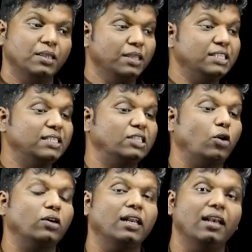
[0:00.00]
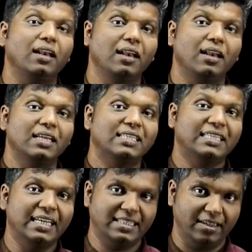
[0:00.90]
This is the total
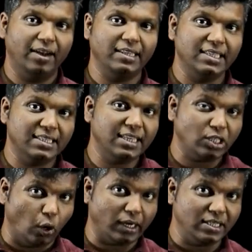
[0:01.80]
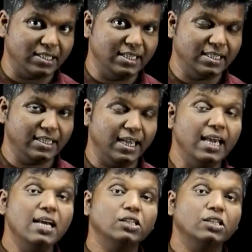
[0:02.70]
CSA, right? This is the total CSA.